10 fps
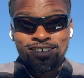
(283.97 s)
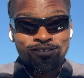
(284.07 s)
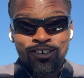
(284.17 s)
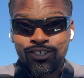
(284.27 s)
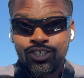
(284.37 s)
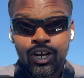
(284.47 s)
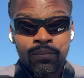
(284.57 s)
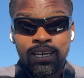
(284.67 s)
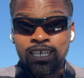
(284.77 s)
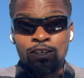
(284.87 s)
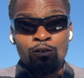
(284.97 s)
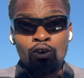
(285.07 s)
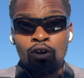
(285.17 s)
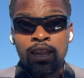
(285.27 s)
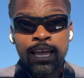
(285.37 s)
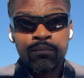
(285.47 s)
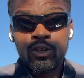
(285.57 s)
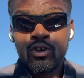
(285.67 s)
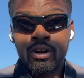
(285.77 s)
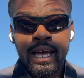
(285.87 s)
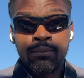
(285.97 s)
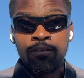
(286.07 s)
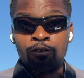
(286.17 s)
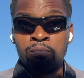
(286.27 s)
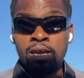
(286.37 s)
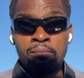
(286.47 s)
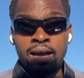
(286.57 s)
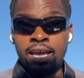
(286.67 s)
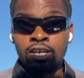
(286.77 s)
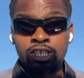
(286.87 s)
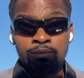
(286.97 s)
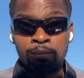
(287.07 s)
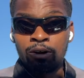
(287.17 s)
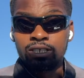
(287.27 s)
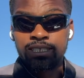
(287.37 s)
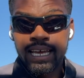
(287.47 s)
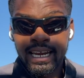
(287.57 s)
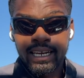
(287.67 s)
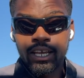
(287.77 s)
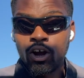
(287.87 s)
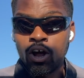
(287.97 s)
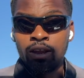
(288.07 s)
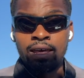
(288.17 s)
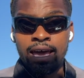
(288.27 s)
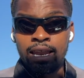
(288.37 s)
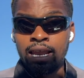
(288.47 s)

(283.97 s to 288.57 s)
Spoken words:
Real talk, because if you're going to like me, you're going to like me for me, my energy, my personality, all of that.